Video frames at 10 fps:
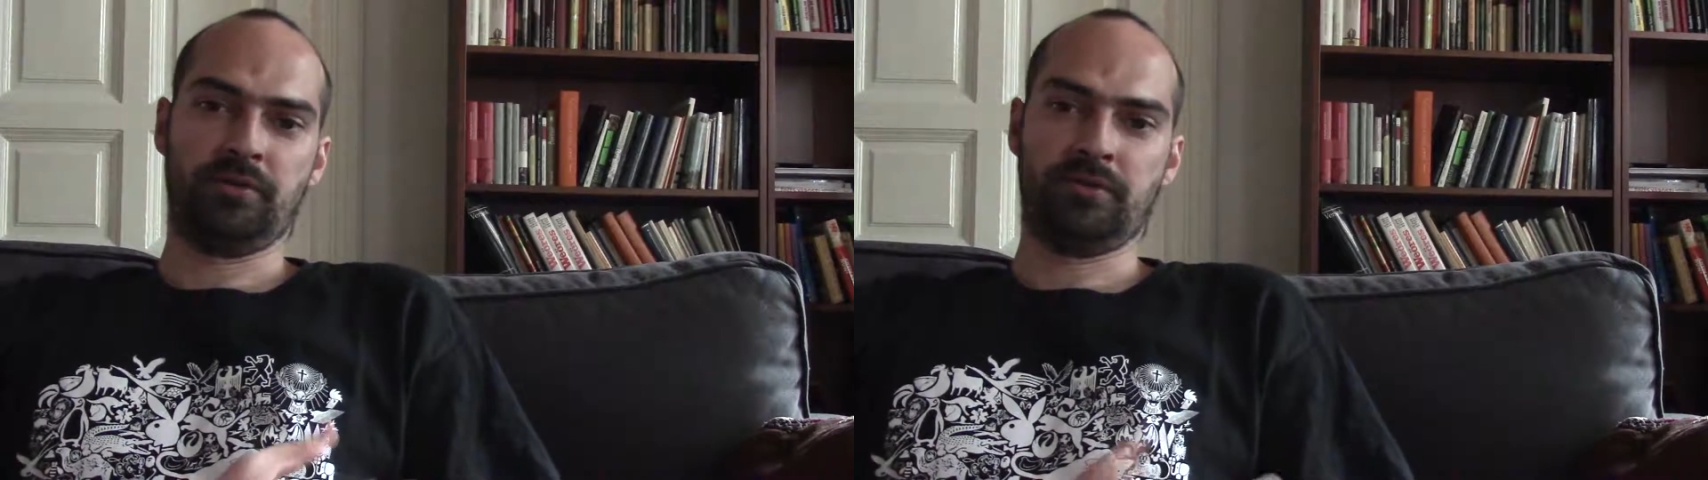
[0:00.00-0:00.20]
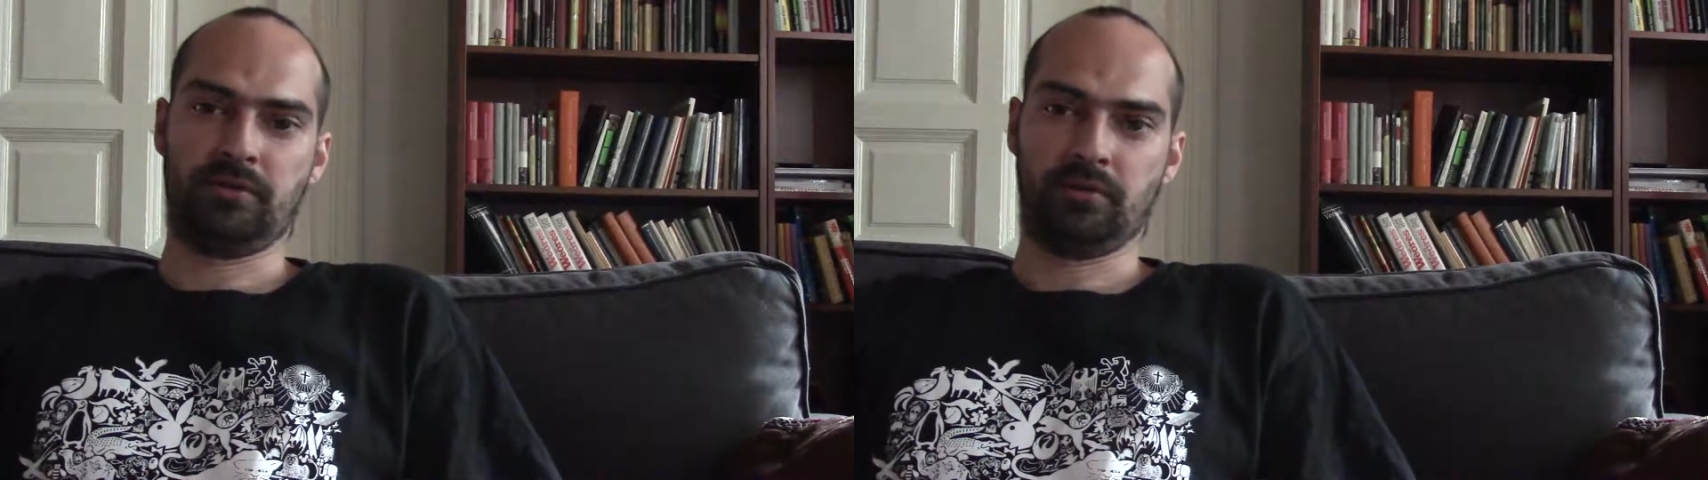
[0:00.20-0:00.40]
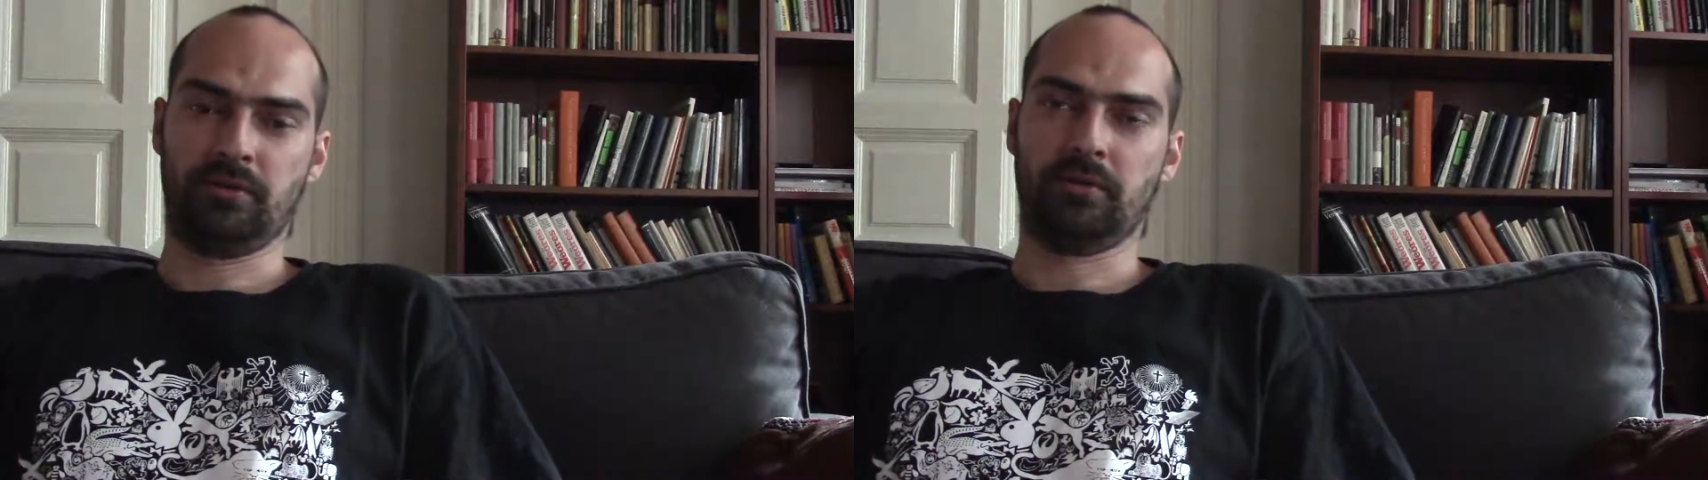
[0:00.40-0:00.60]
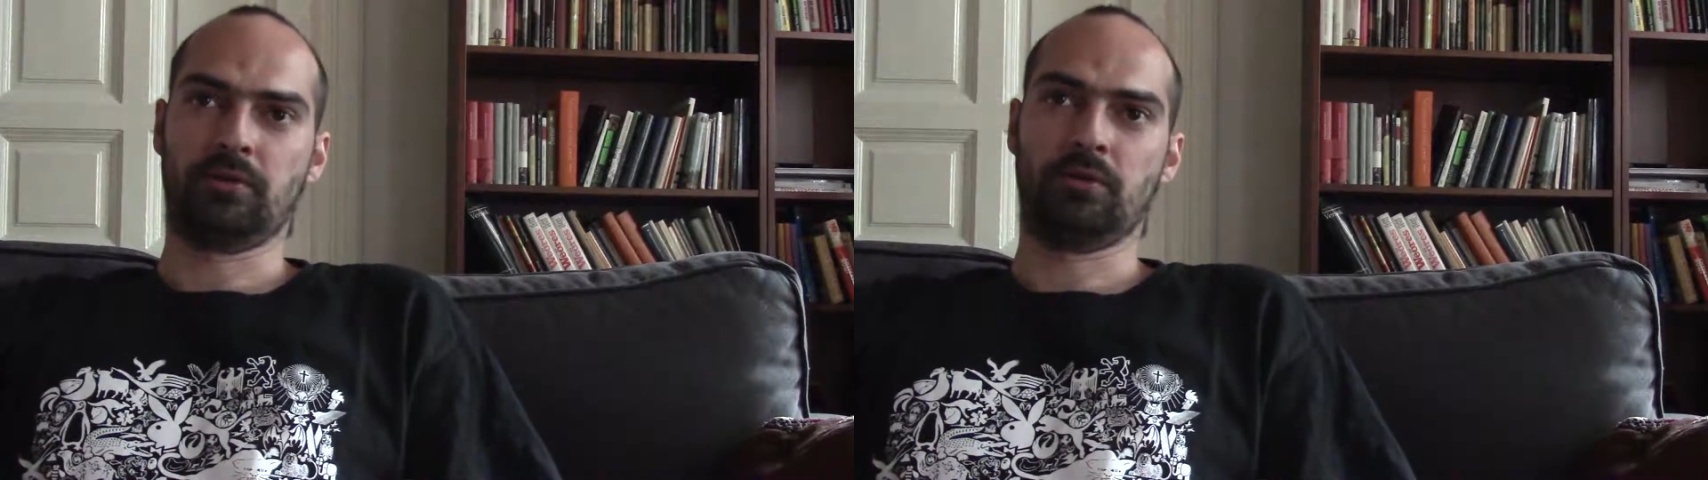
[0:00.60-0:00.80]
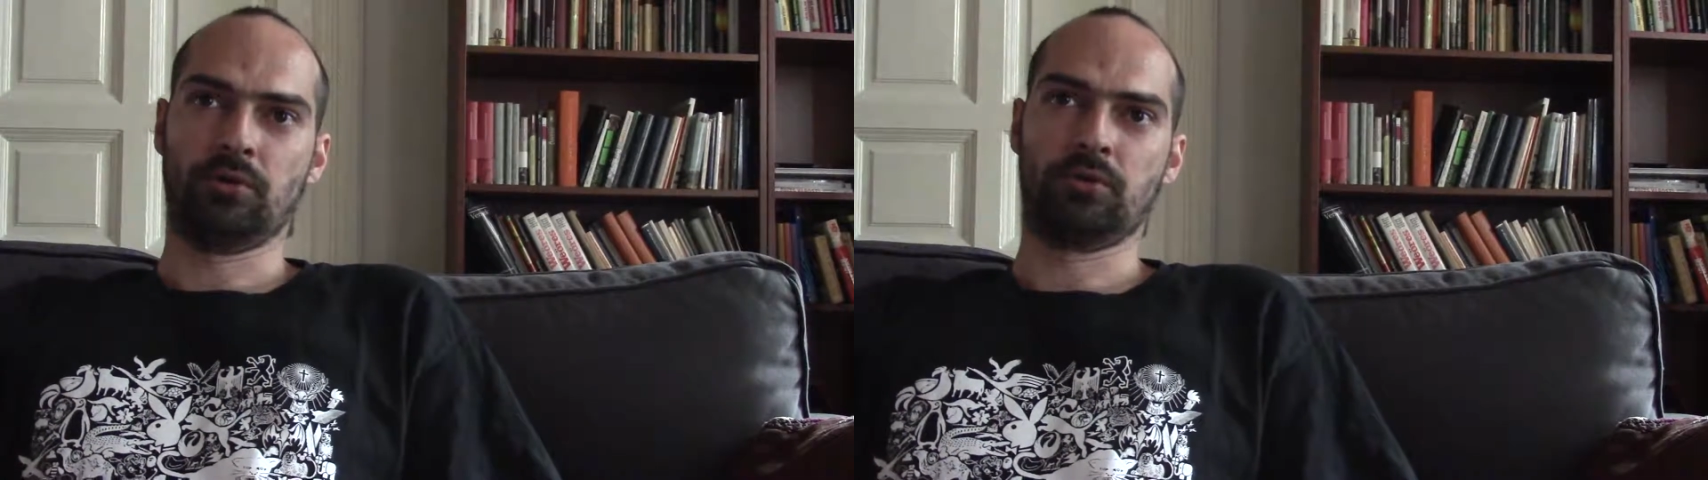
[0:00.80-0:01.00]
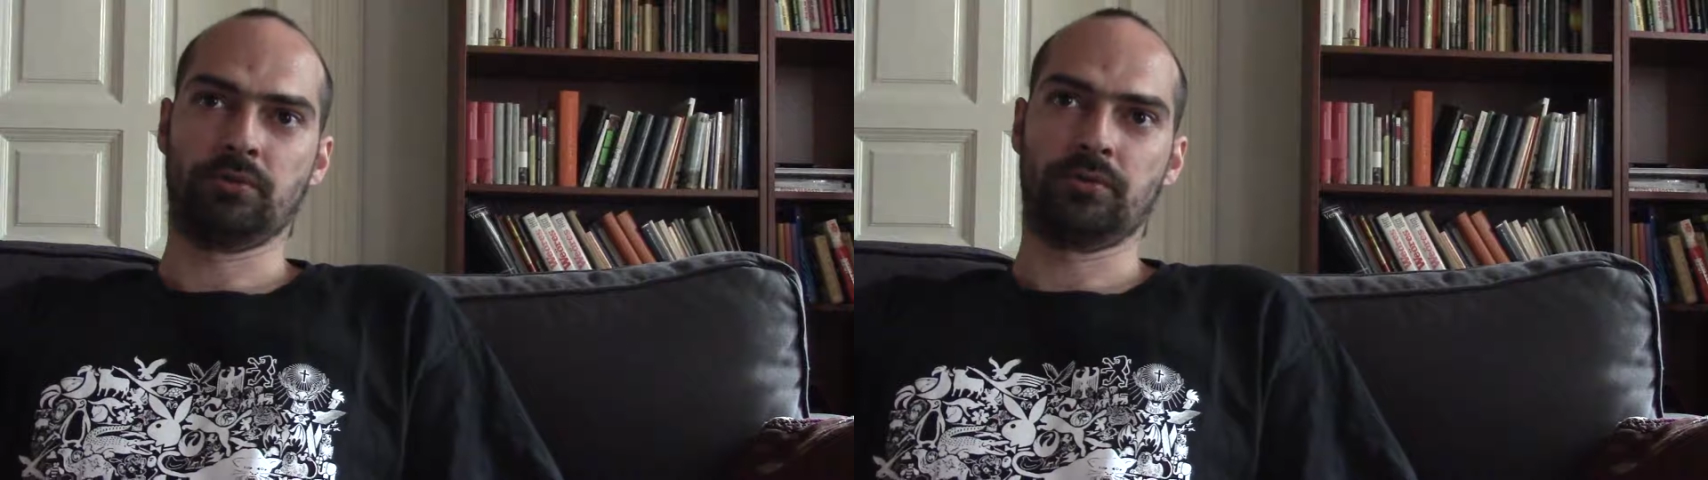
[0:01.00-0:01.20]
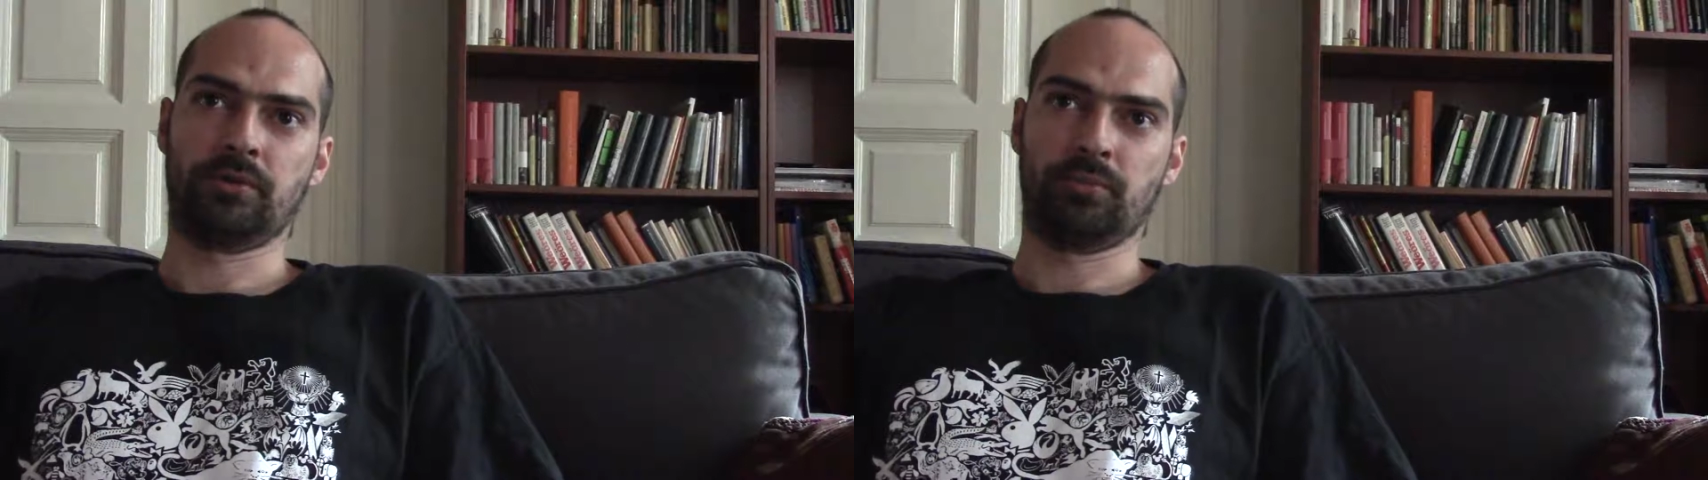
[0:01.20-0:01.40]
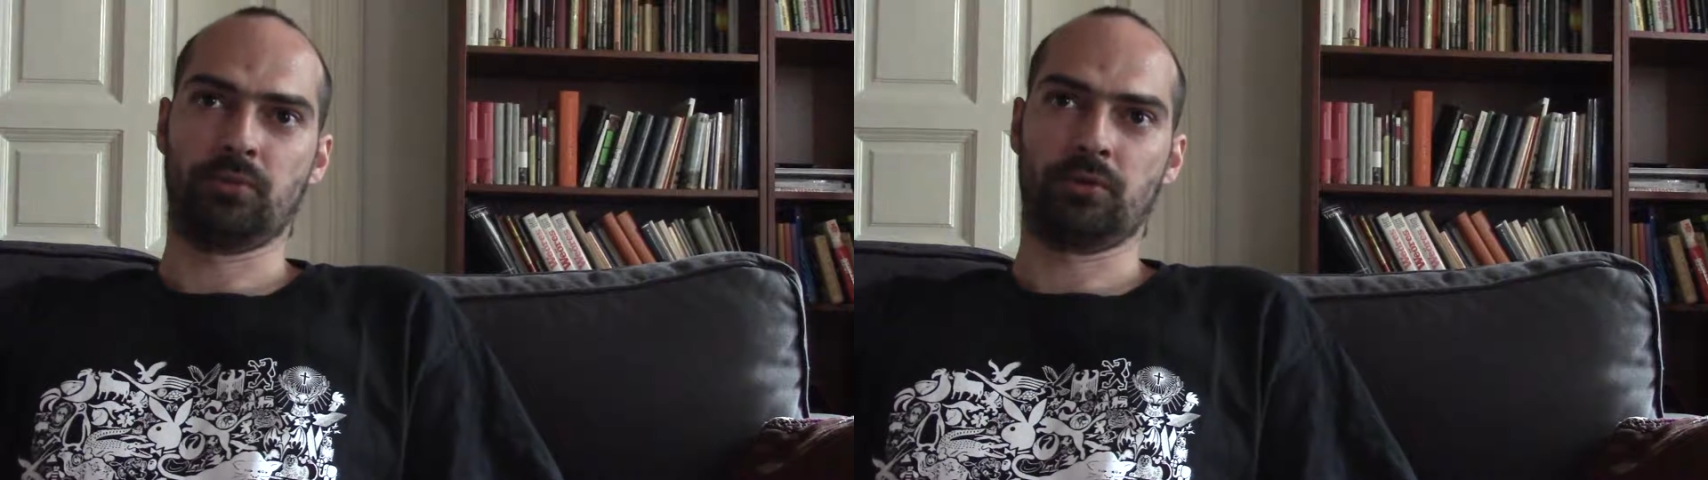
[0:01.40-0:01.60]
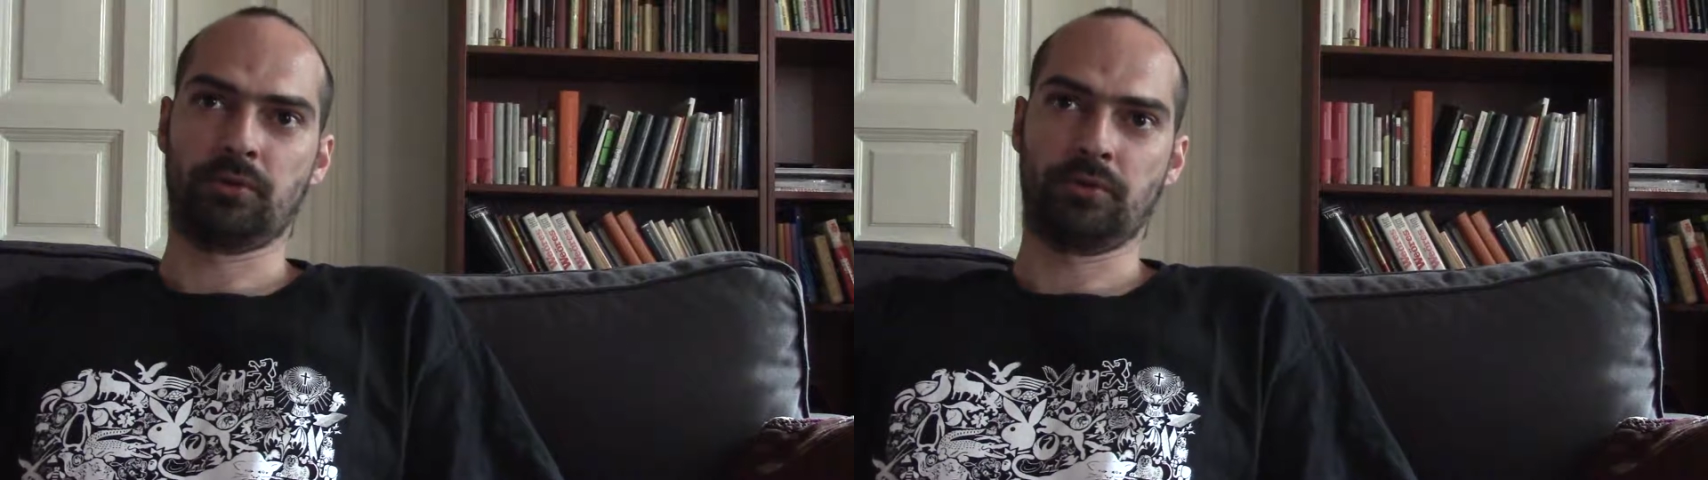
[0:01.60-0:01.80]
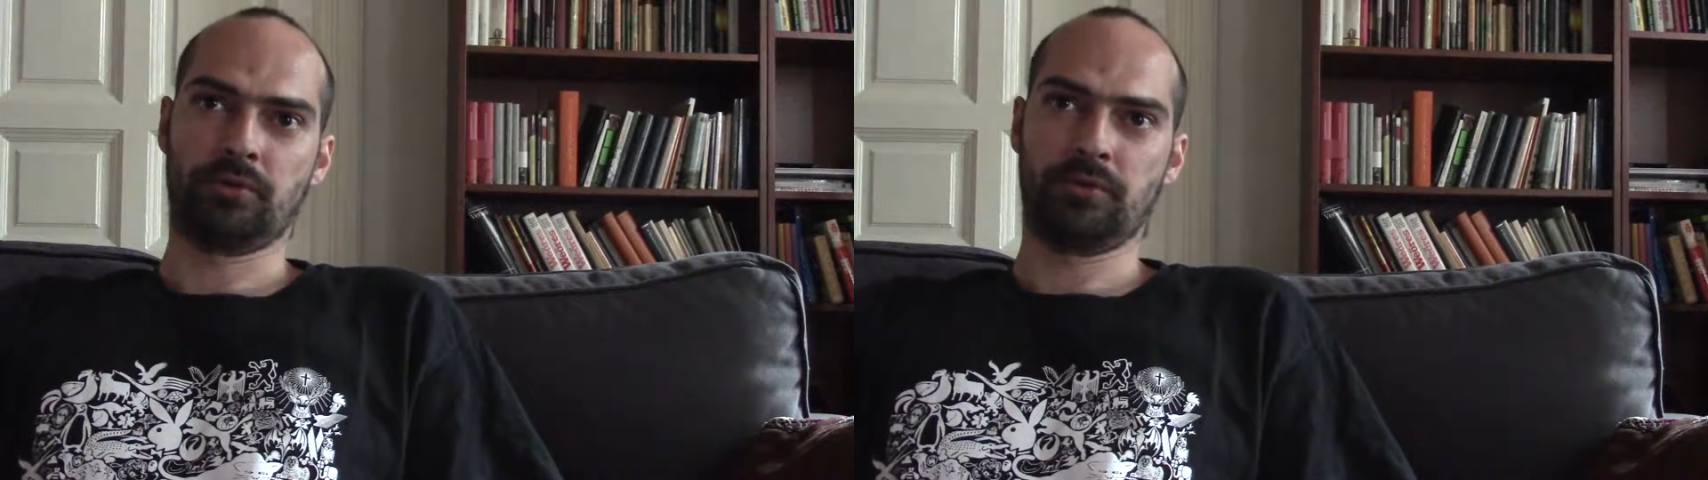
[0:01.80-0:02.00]
is the Indiegogo
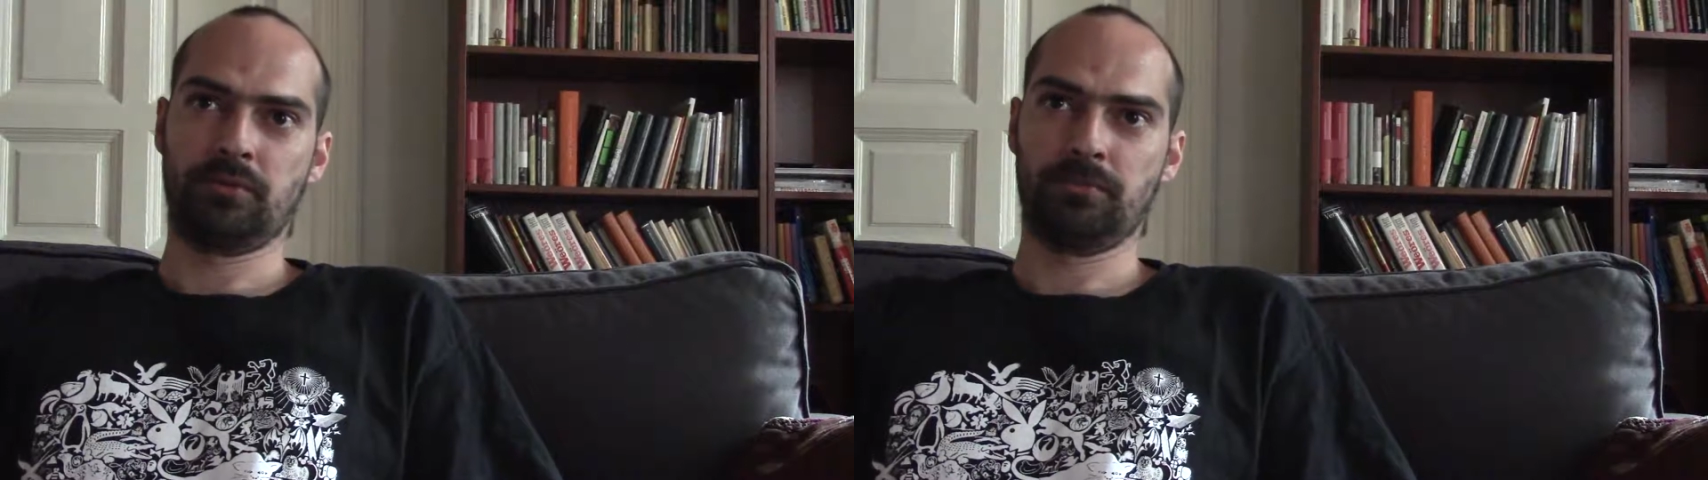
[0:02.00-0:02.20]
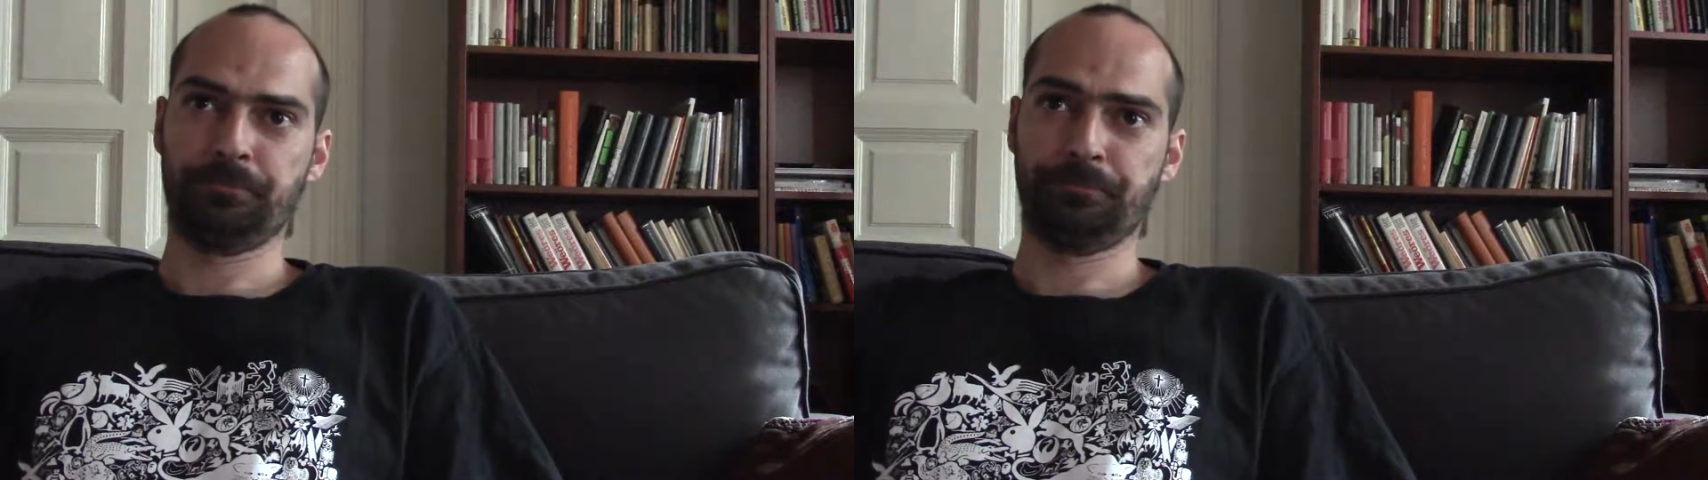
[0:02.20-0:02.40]
supporters.